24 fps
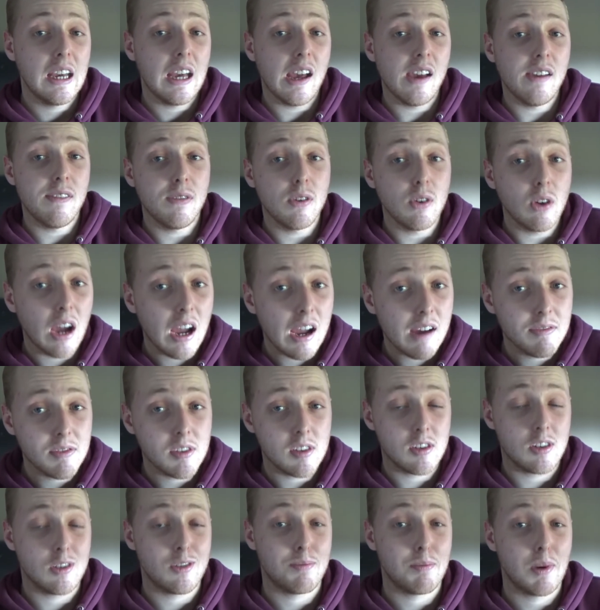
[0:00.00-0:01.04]
If you have the
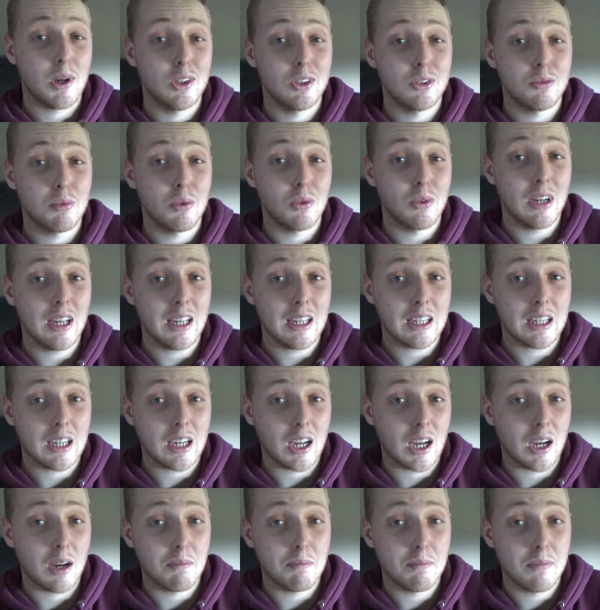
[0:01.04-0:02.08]
disposable
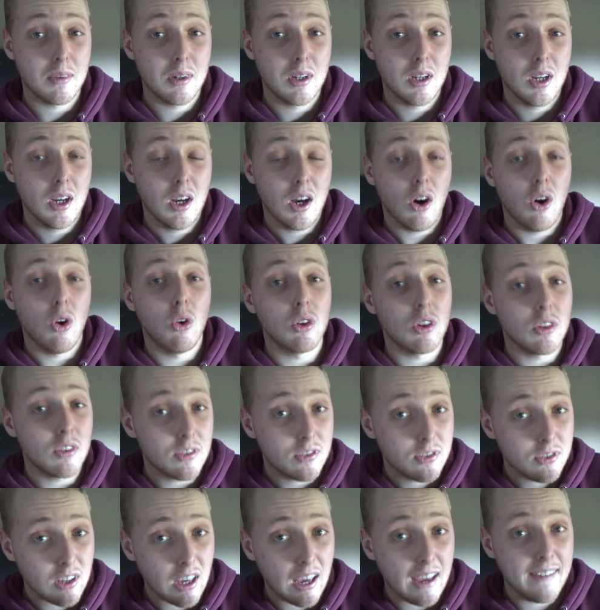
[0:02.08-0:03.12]
income, or you
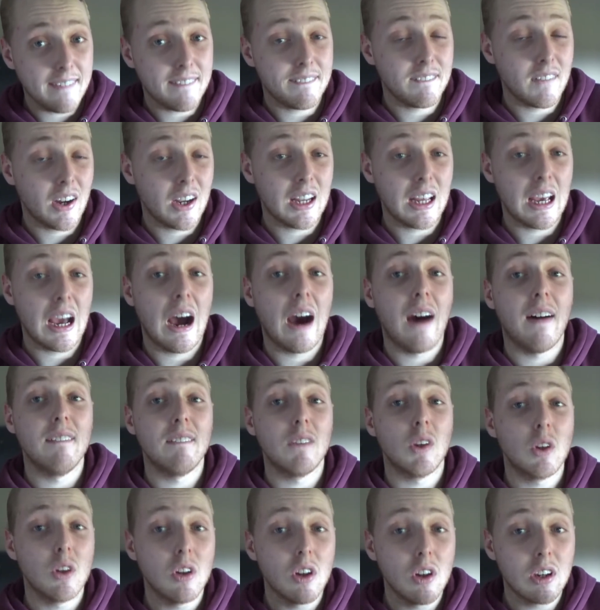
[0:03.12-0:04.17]
saved money up and
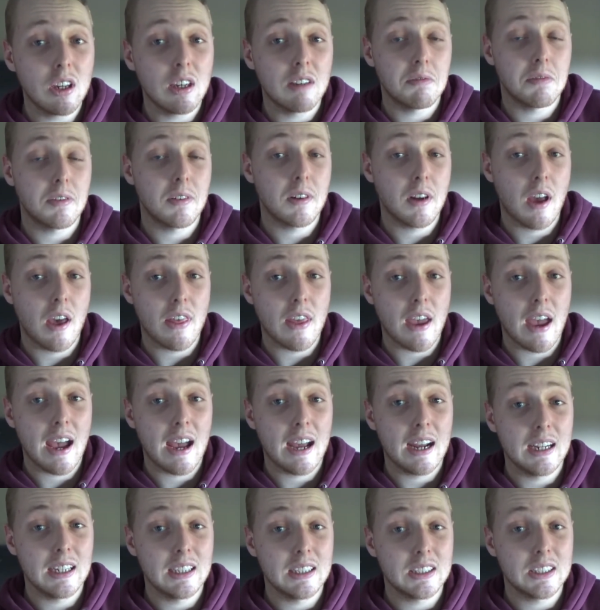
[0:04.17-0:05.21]
you're looking for another
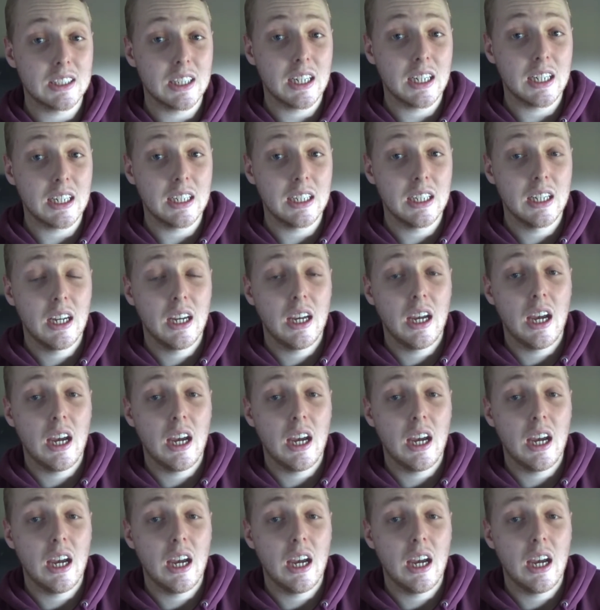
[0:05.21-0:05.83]
AEG,